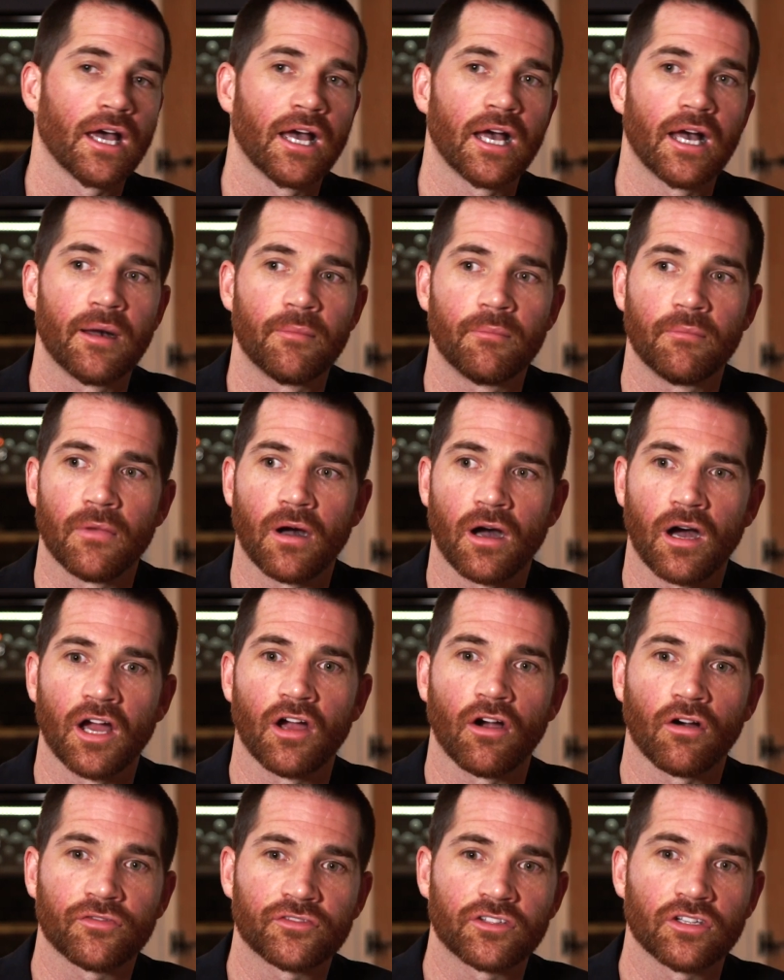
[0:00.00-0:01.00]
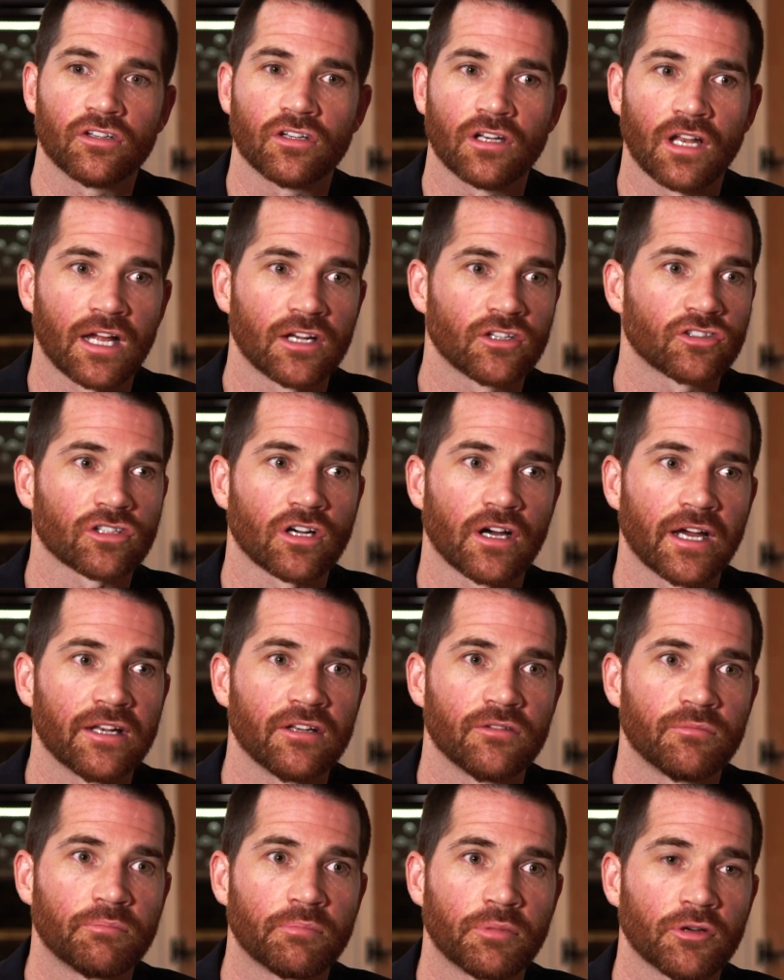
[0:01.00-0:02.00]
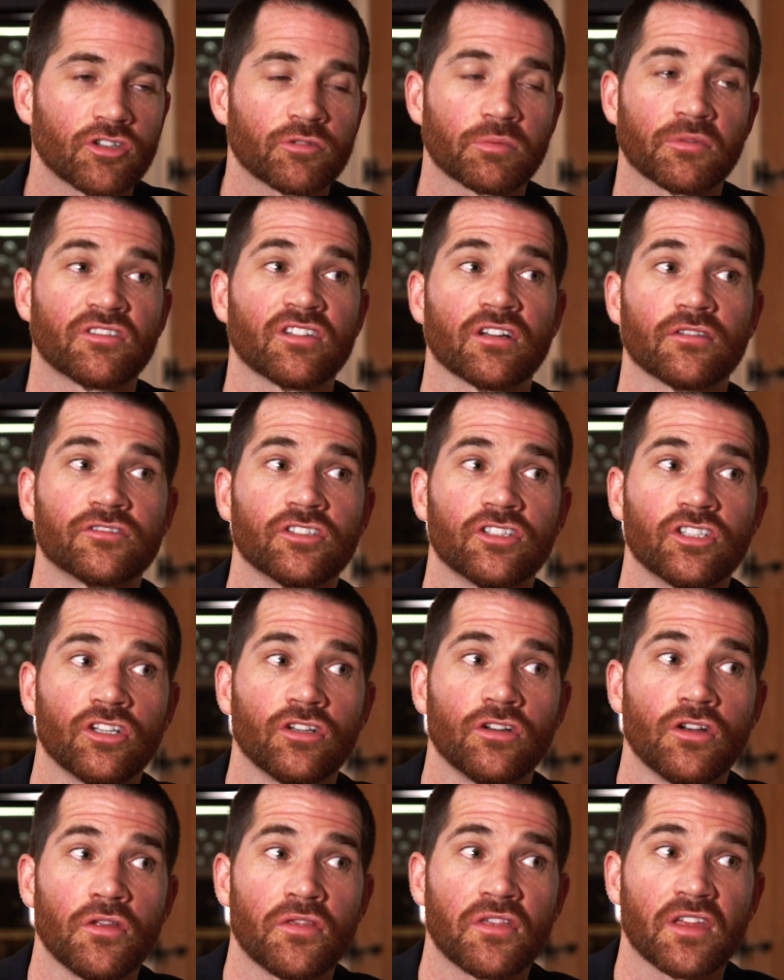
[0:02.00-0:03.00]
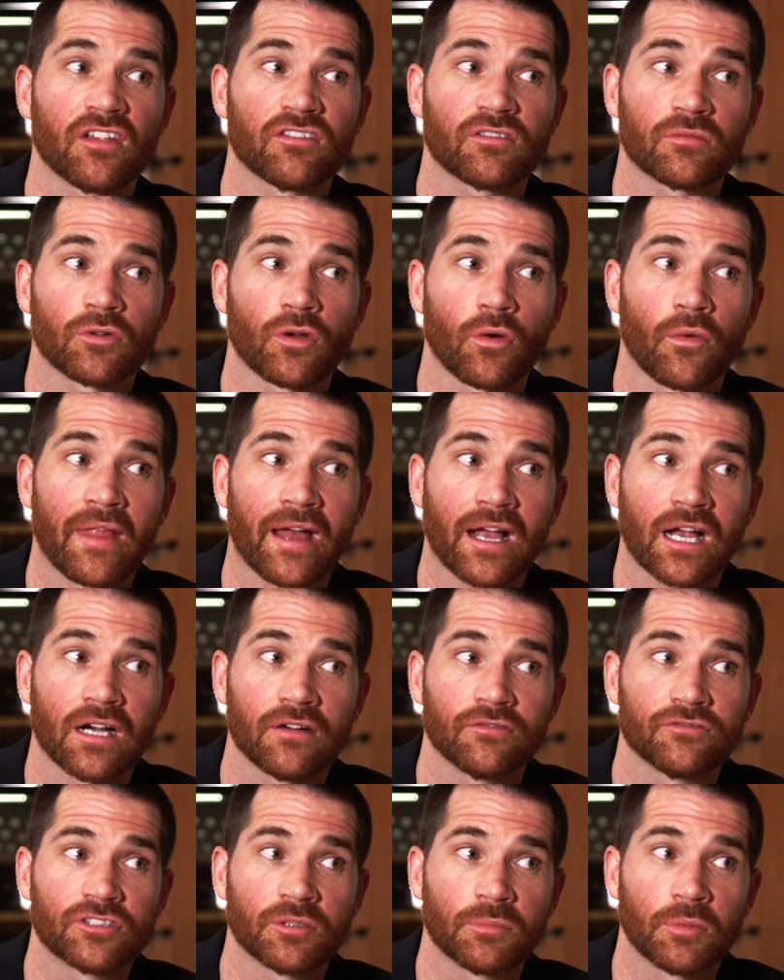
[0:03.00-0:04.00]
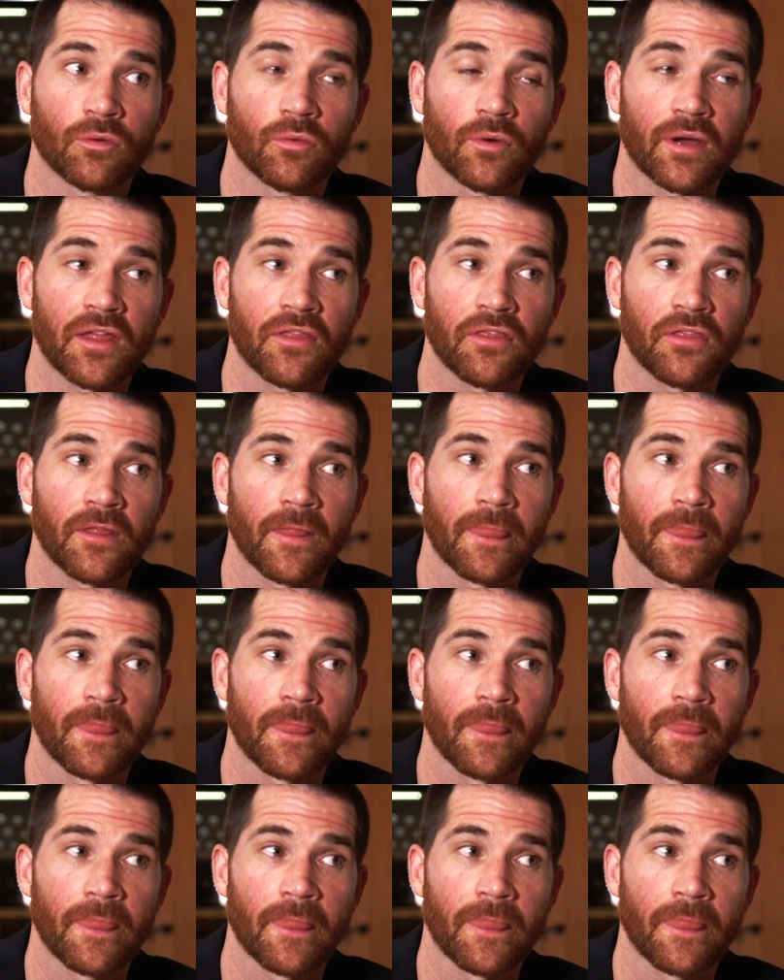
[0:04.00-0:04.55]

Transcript: I often try and push myself to do new things I'm not all that comfortable with.